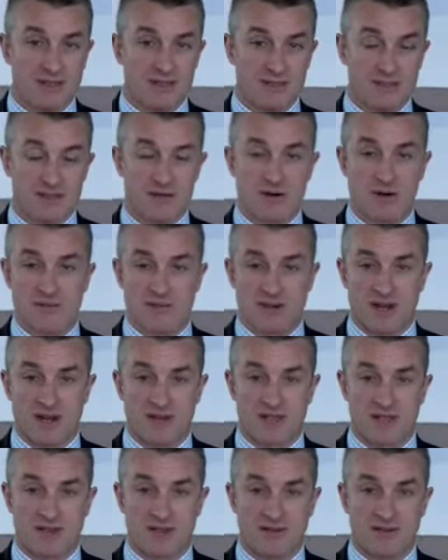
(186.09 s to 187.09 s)
the
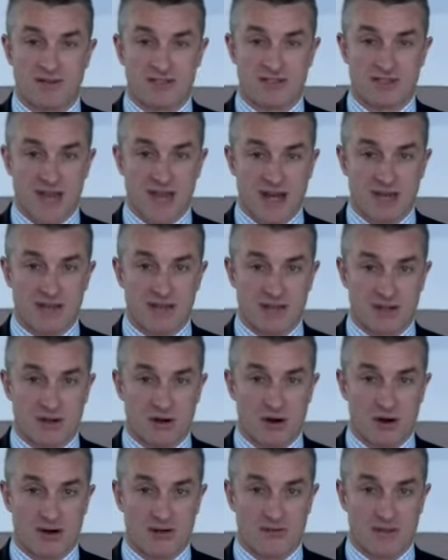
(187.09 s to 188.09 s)
combination of a stagnant
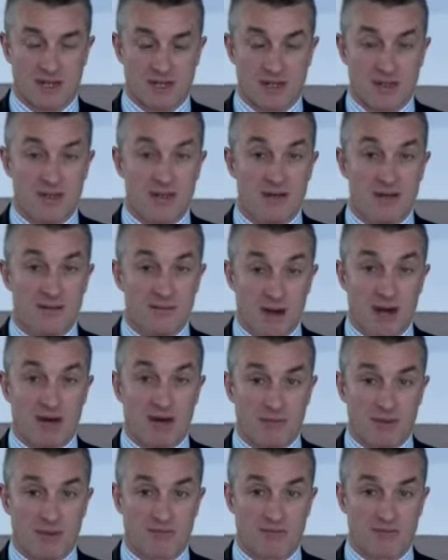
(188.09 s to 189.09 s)
economy
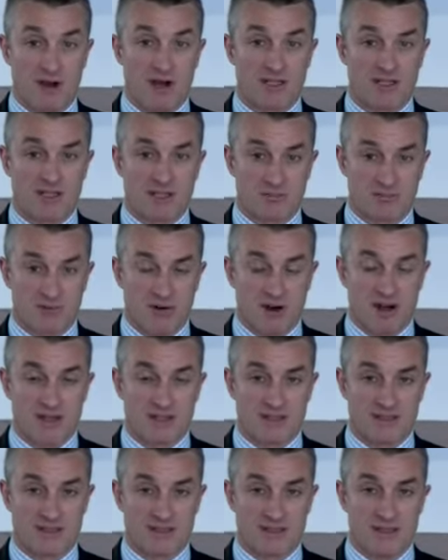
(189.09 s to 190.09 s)
but with rising
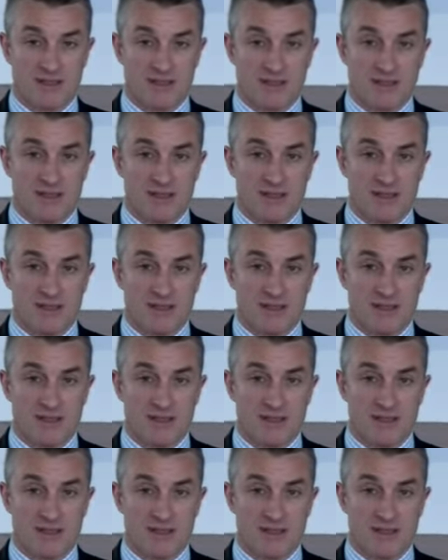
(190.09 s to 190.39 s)
prices.